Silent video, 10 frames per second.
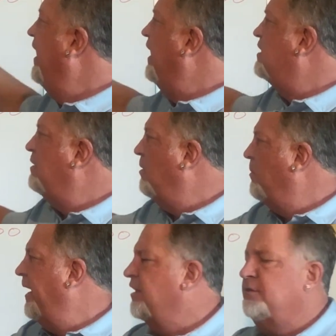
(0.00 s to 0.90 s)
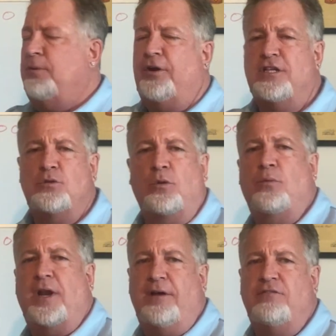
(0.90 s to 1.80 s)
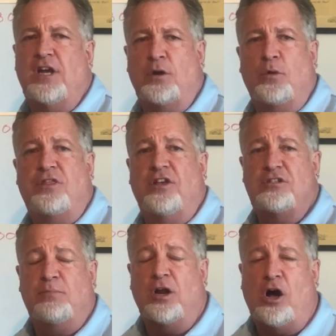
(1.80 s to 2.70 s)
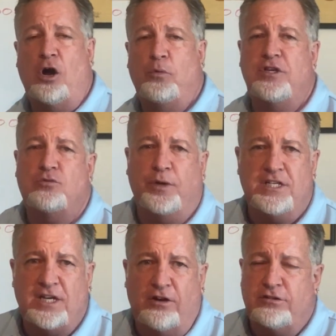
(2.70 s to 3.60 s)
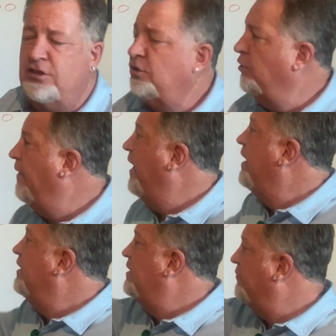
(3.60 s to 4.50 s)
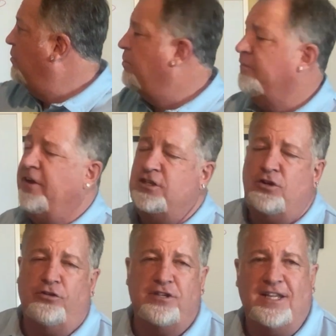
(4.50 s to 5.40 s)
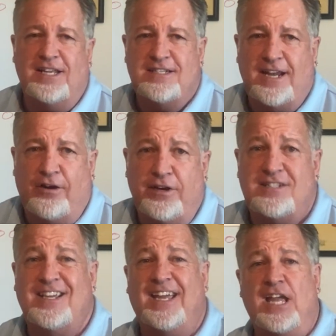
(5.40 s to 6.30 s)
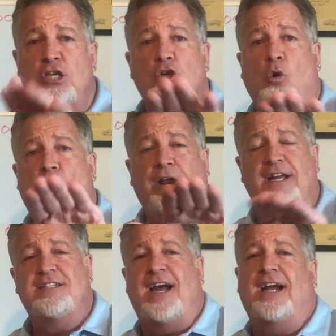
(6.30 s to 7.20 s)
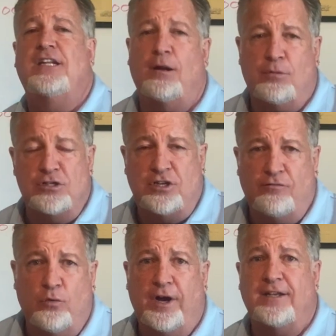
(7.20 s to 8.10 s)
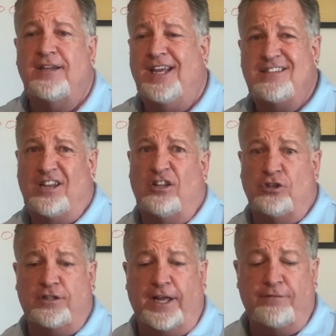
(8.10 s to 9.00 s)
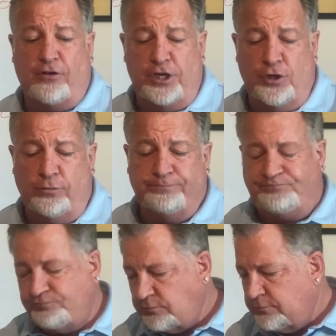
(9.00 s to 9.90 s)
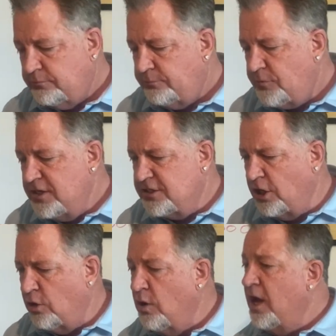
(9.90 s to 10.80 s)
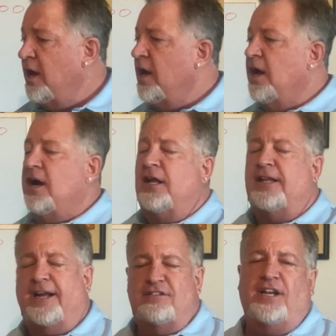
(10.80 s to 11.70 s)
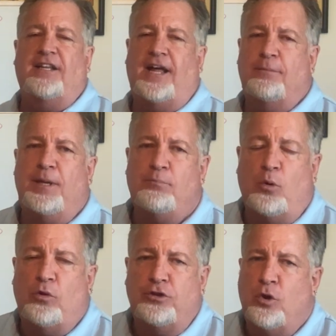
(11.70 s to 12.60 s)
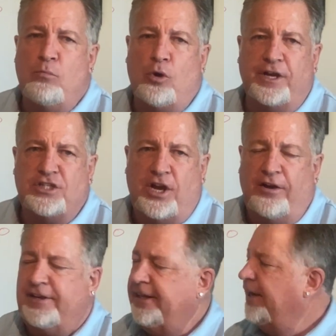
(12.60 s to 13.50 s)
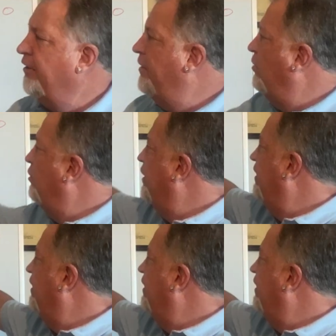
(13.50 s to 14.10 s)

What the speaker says: and some of my experience with what I've done with this, but always reach out to different professionals in these areas to get your exact numbers of what it's going to look like for you. So, like I said, a lot of people will do a mortgage calculator. They'll look